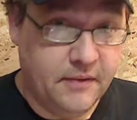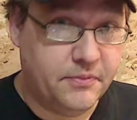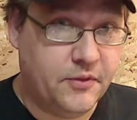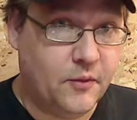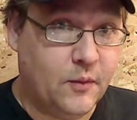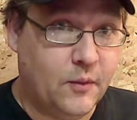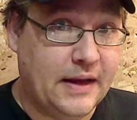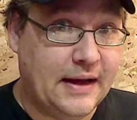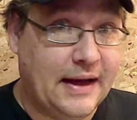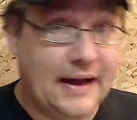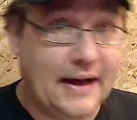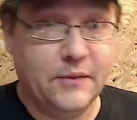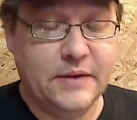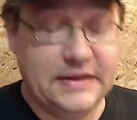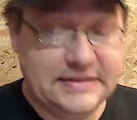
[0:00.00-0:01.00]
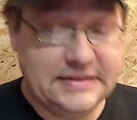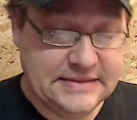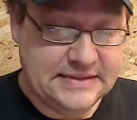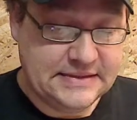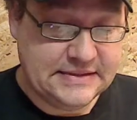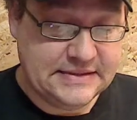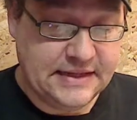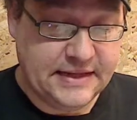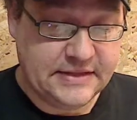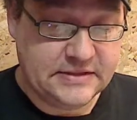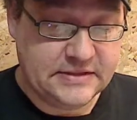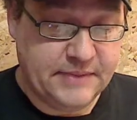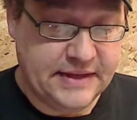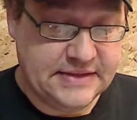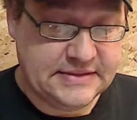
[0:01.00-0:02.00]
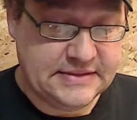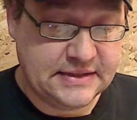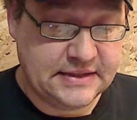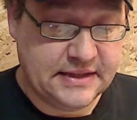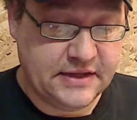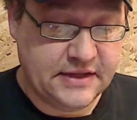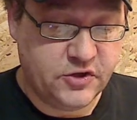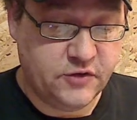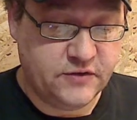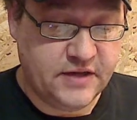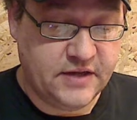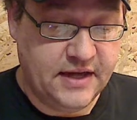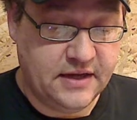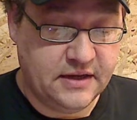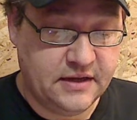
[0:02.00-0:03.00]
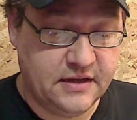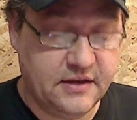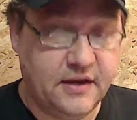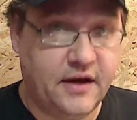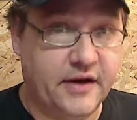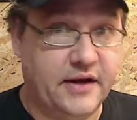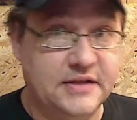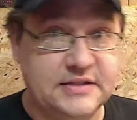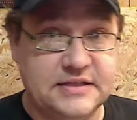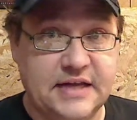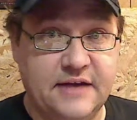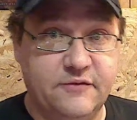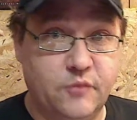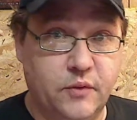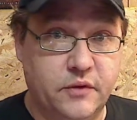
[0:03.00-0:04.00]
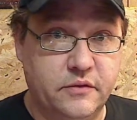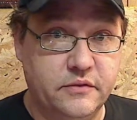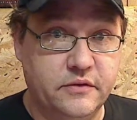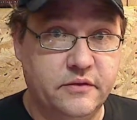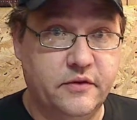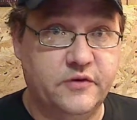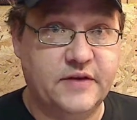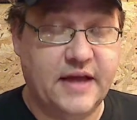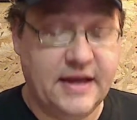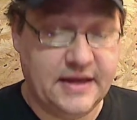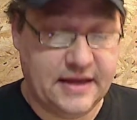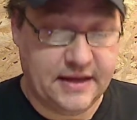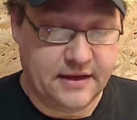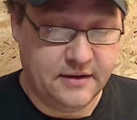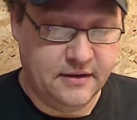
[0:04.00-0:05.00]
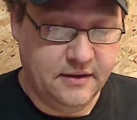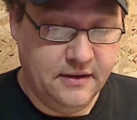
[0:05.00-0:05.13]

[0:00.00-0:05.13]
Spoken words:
the way I read this is basically, as you take an unsaved wound, you're taking it,